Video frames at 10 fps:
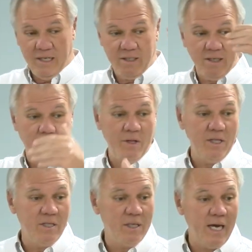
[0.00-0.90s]
in some
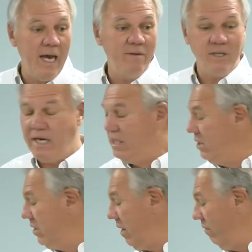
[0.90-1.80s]
of these caves, they
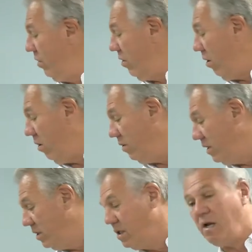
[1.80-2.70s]
discovered all
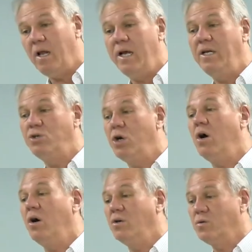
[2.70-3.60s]
these clay
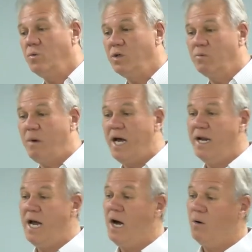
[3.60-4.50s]
jars, which
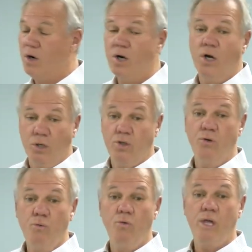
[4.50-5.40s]
by now are
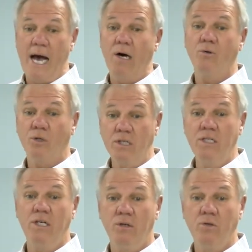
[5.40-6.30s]

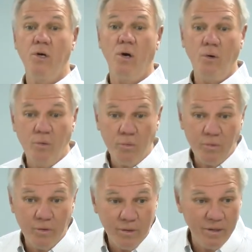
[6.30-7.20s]
2,000 years old.